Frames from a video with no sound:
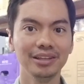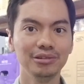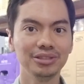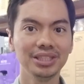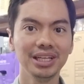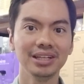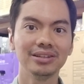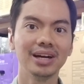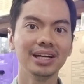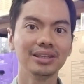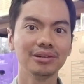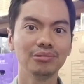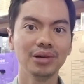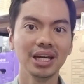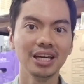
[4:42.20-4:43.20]
you see it right
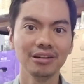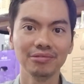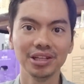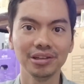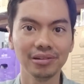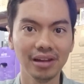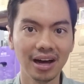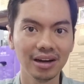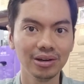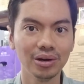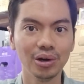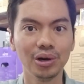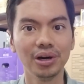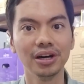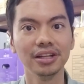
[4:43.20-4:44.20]
away when you log
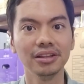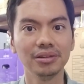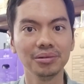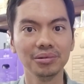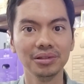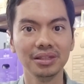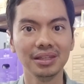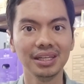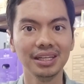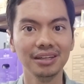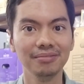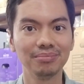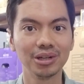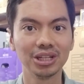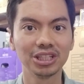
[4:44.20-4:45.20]
on to your